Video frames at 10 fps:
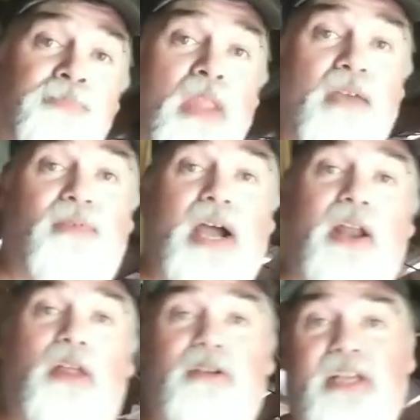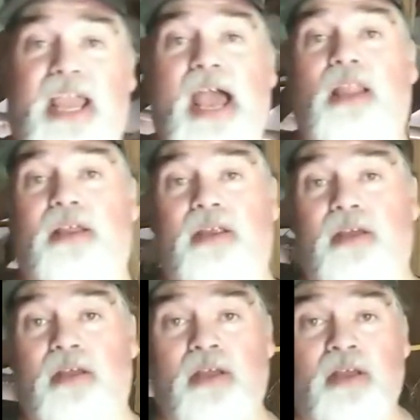at $5 a gallon,
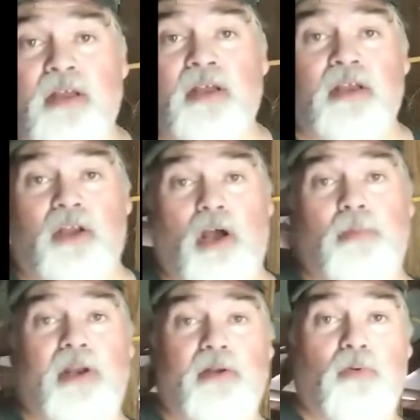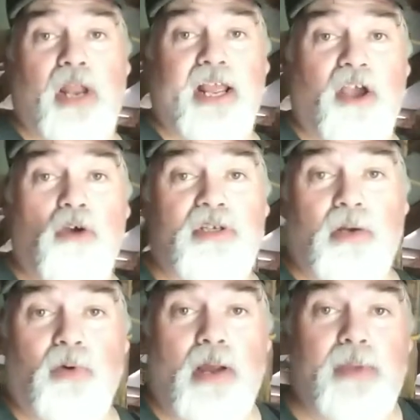you know, when I go
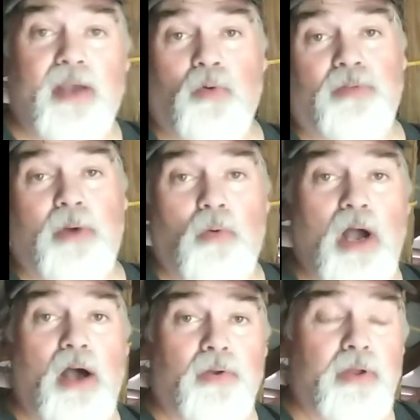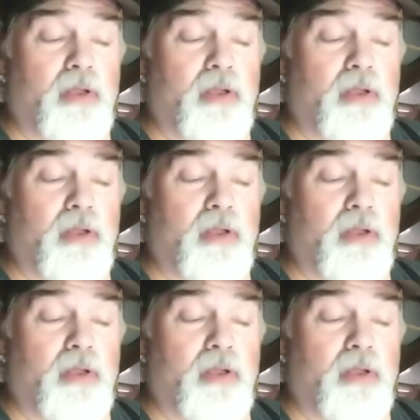somewhere, I make it worth my while.